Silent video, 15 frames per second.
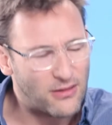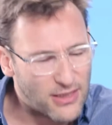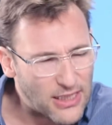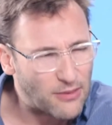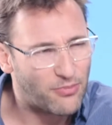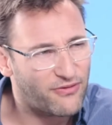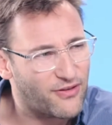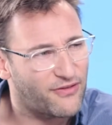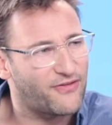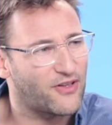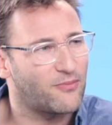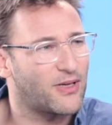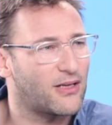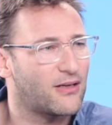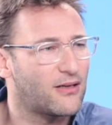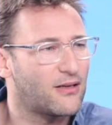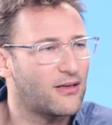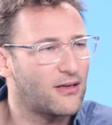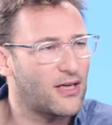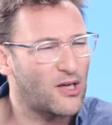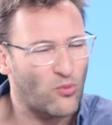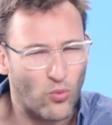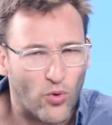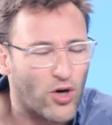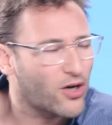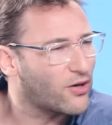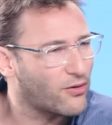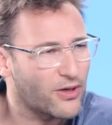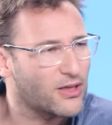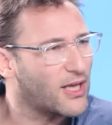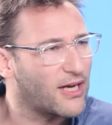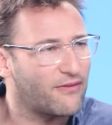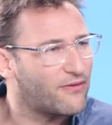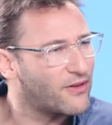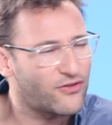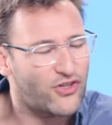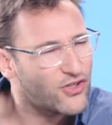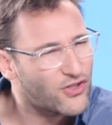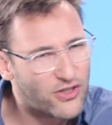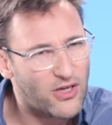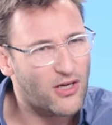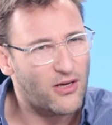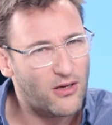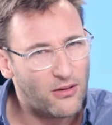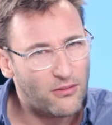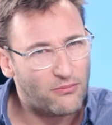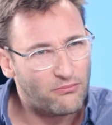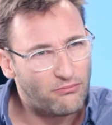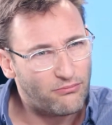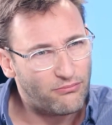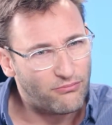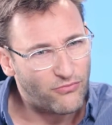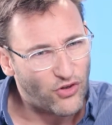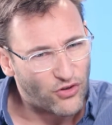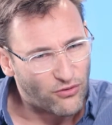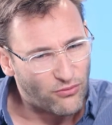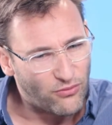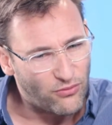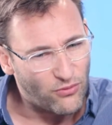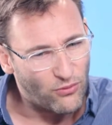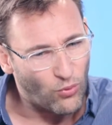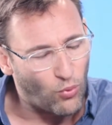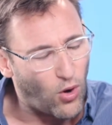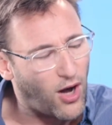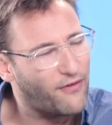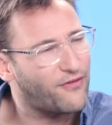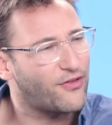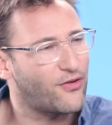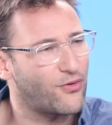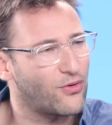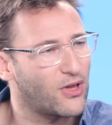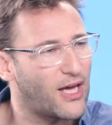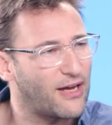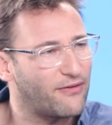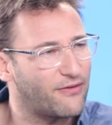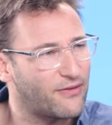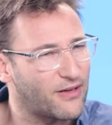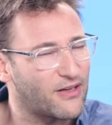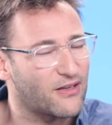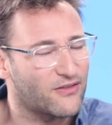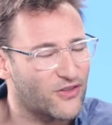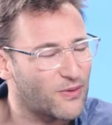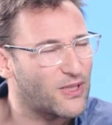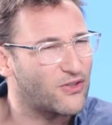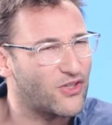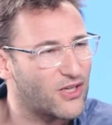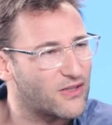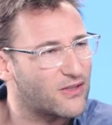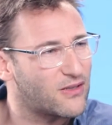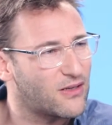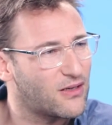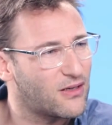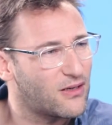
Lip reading: deep fulfillment in work or in life. They'll just waft through life and it'll be just,